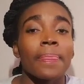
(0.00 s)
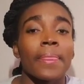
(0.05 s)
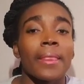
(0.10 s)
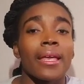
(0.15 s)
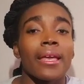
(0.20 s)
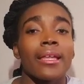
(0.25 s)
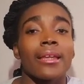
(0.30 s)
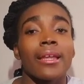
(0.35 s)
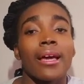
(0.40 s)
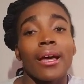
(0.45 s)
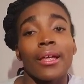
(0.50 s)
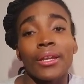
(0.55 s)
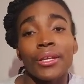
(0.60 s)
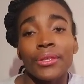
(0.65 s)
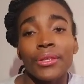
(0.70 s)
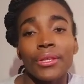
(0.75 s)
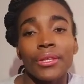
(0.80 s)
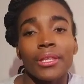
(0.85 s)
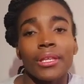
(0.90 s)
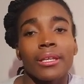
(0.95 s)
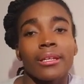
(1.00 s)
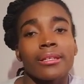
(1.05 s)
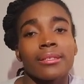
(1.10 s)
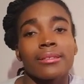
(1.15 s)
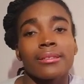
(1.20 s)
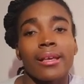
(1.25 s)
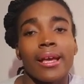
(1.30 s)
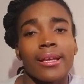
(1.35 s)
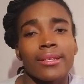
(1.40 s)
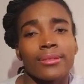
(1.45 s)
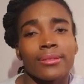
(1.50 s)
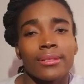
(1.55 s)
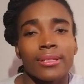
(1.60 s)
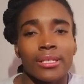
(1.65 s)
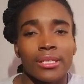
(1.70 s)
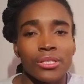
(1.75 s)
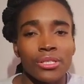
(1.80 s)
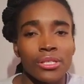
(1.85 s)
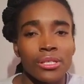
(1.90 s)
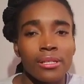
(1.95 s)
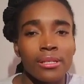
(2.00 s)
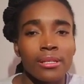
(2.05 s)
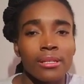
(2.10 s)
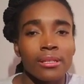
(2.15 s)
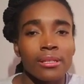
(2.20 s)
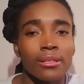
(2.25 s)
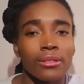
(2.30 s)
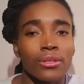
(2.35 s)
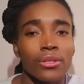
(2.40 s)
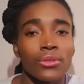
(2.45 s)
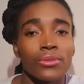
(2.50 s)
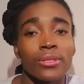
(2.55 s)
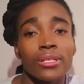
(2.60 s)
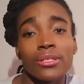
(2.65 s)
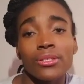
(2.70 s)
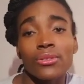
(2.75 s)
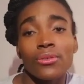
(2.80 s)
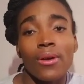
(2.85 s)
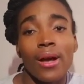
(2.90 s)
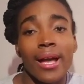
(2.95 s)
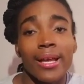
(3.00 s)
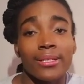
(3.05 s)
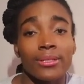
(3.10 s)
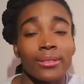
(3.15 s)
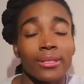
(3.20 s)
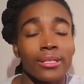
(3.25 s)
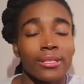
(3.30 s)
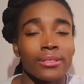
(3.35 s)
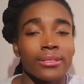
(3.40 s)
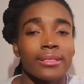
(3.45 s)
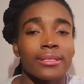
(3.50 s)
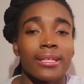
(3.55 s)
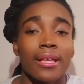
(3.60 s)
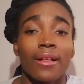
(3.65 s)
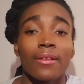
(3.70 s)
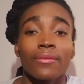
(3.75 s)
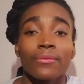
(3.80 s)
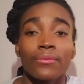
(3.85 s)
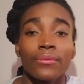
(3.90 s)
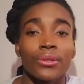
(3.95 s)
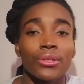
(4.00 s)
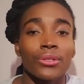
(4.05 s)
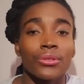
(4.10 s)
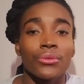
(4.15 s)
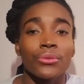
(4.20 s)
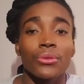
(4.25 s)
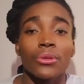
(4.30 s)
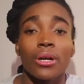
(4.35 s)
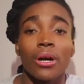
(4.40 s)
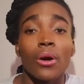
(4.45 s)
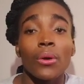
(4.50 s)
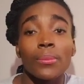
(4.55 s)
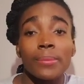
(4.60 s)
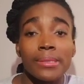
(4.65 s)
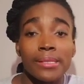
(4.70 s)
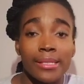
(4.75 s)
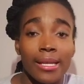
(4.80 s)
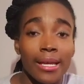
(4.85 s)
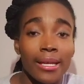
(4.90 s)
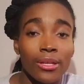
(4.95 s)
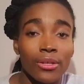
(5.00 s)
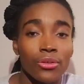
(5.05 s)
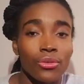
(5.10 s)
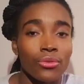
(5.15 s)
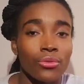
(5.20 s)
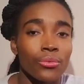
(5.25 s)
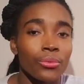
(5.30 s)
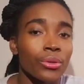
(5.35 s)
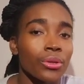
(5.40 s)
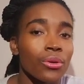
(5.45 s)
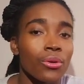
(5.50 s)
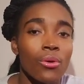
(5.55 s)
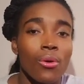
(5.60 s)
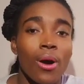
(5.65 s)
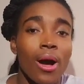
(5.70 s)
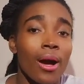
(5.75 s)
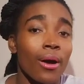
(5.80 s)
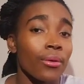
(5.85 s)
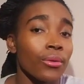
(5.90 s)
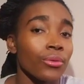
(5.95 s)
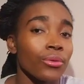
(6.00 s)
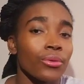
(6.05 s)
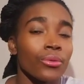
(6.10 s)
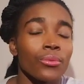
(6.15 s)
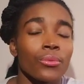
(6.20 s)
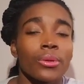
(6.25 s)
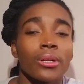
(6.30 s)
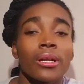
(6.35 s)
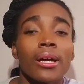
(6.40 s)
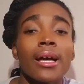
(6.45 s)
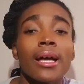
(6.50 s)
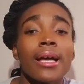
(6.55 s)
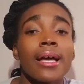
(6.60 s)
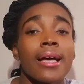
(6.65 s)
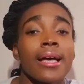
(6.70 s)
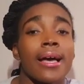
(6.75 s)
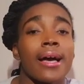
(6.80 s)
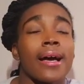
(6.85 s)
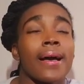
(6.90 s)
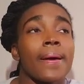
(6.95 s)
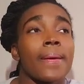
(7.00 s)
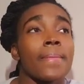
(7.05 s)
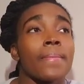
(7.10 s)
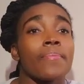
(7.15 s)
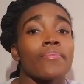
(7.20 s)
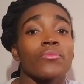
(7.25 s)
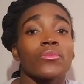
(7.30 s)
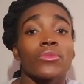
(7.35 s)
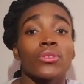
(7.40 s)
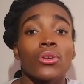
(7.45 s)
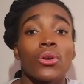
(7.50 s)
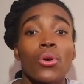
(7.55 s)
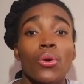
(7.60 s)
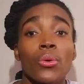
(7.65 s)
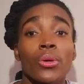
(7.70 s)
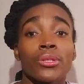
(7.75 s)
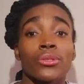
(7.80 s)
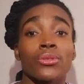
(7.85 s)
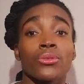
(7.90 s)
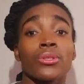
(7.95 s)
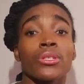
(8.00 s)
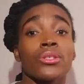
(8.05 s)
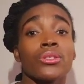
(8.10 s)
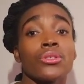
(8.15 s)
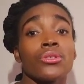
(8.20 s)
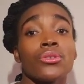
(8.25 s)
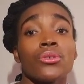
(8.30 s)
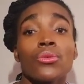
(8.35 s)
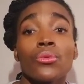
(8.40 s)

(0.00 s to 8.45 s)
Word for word: And another thing is isolation you tend to isolate yourself when you are homesick. You don't want to go out. You don't want to um, go into this new